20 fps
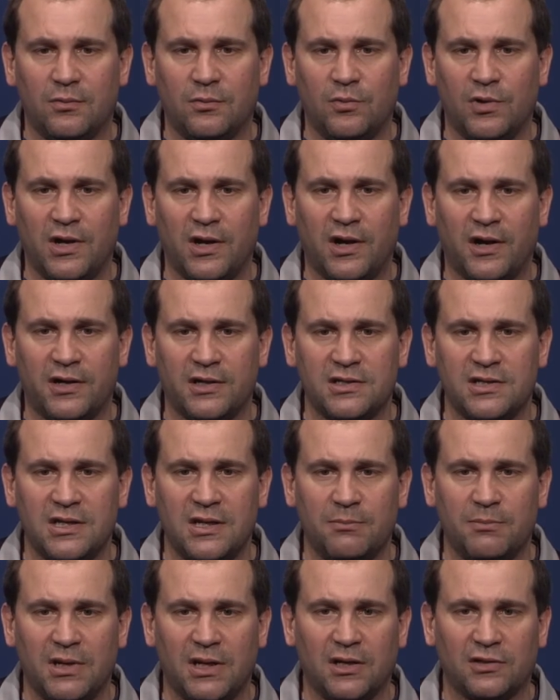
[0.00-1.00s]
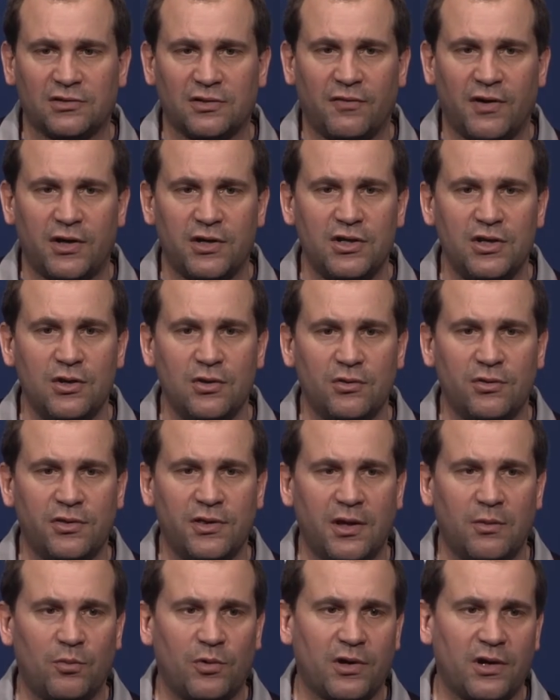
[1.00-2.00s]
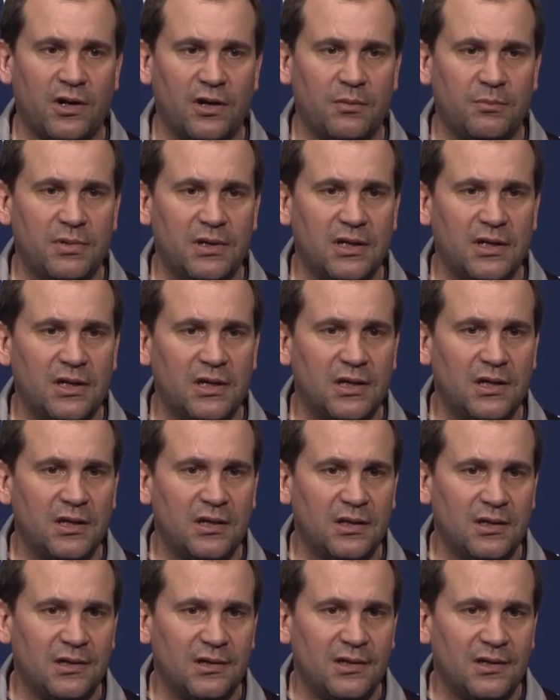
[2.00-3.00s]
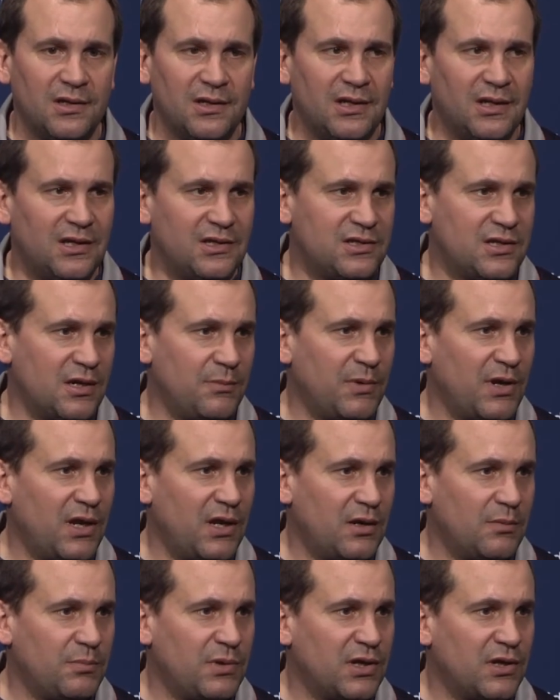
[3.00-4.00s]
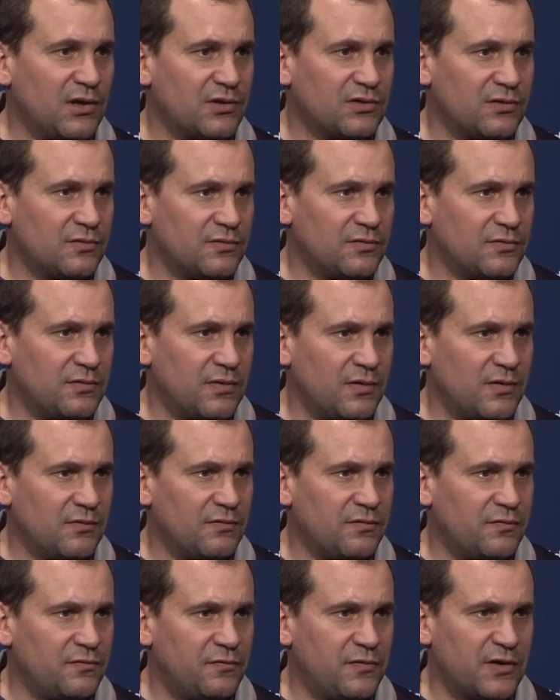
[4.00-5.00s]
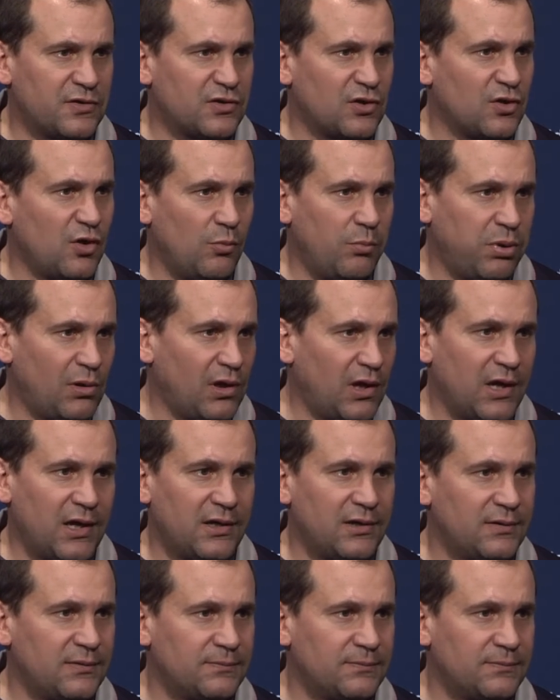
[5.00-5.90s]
we are a team because of our youth that we're going to be intimidated because of, of physical play.